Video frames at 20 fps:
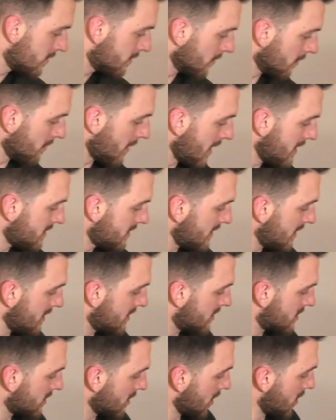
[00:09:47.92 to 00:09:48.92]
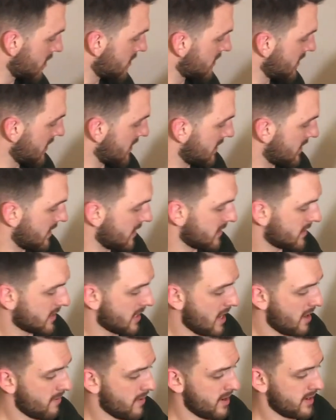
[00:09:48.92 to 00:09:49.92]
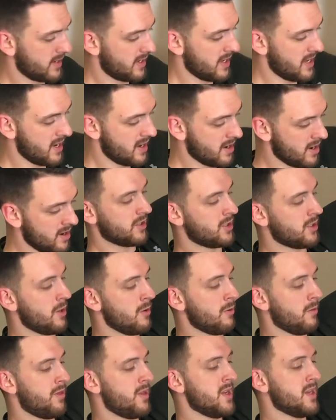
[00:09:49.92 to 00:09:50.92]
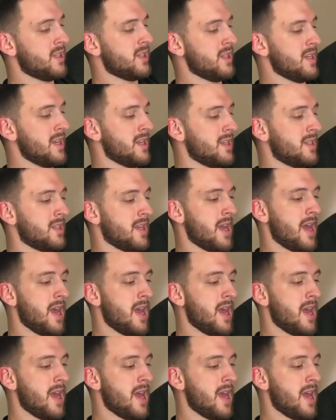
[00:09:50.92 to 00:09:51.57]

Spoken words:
for my seed starts is this guy right here. So this is